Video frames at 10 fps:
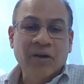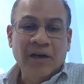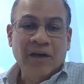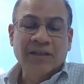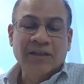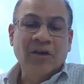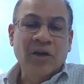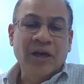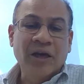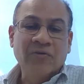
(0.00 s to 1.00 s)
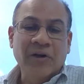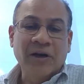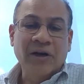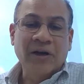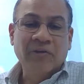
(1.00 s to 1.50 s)
let's say in next
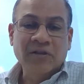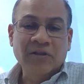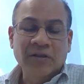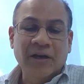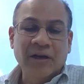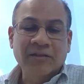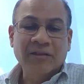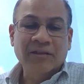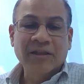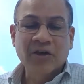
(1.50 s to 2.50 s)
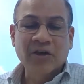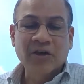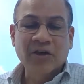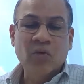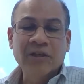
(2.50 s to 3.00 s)
5 years, and say that,
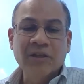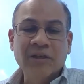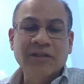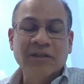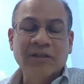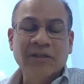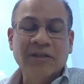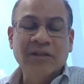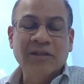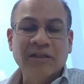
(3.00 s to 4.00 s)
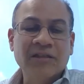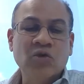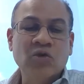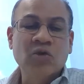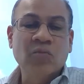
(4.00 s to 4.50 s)
these are the key things that
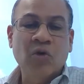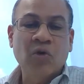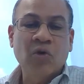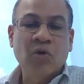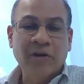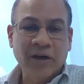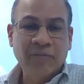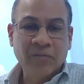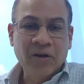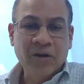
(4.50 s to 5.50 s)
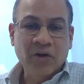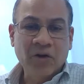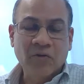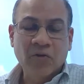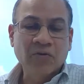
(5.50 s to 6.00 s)
you are monitoring.
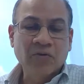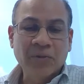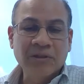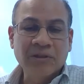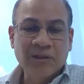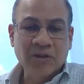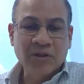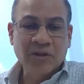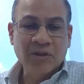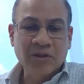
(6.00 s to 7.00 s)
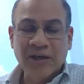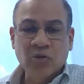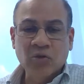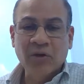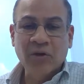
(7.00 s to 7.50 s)
Of course, business is one side of the
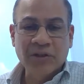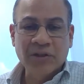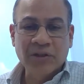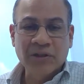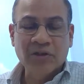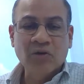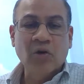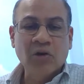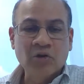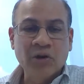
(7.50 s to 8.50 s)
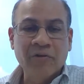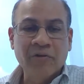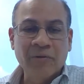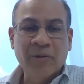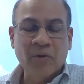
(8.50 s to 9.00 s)
story, which is also
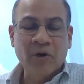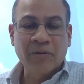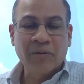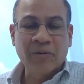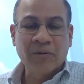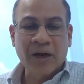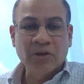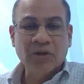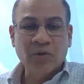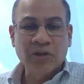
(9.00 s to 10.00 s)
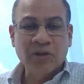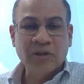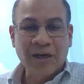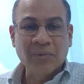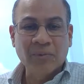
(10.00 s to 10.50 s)
driven by what macro situation
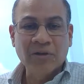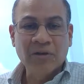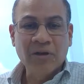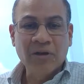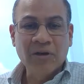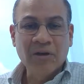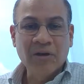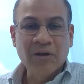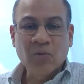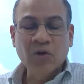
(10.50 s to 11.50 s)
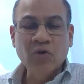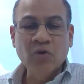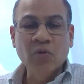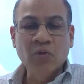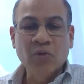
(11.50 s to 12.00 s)
happens. But what would
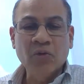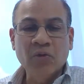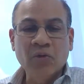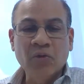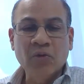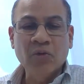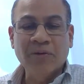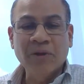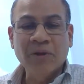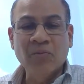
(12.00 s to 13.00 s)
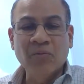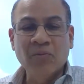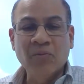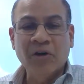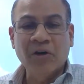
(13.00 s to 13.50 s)
you as a company be
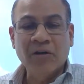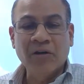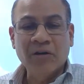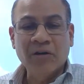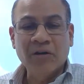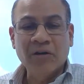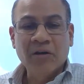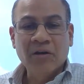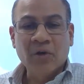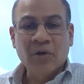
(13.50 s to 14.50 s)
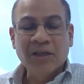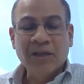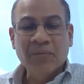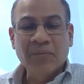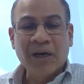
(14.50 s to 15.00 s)
monitoring? What are the
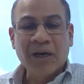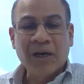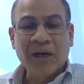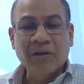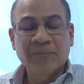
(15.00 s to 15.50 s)
key parameters?